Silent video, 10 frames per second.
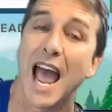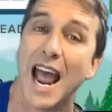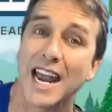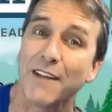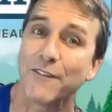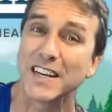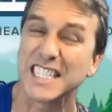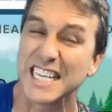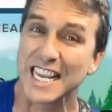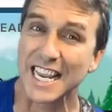and if I
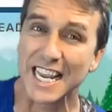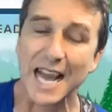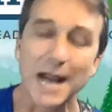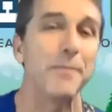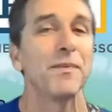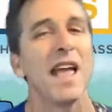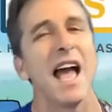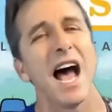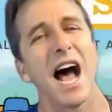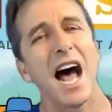see ya,
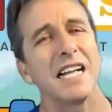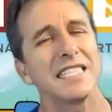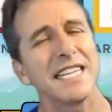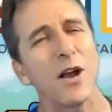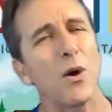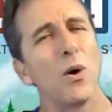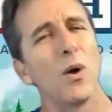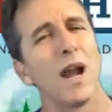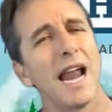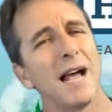I'll say
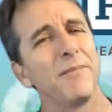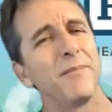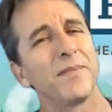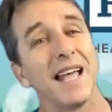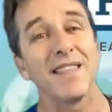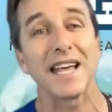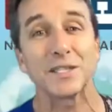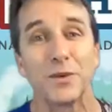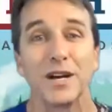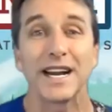hola. Hola.
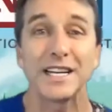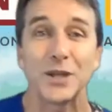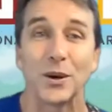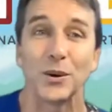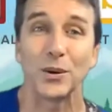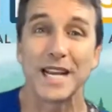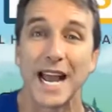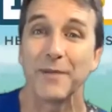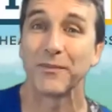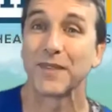That's what I told
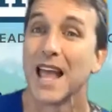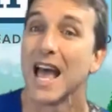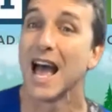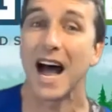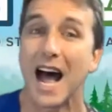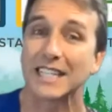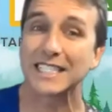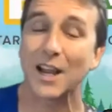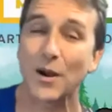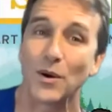ya. I'll
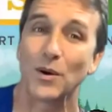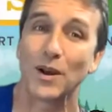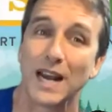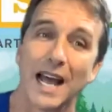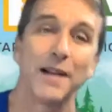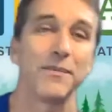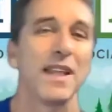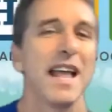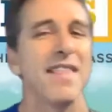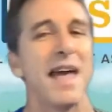say hola,
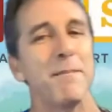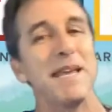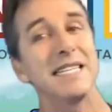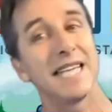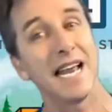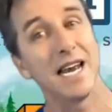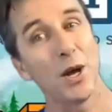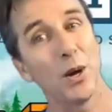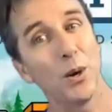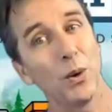that means
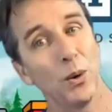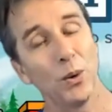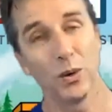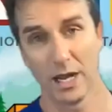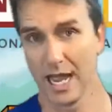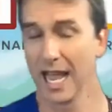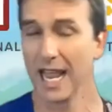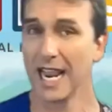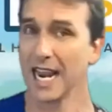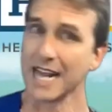hello
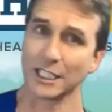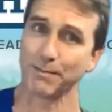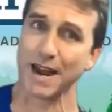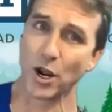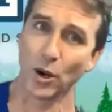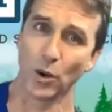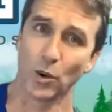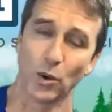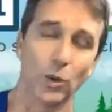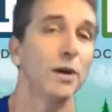in
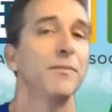Espanol.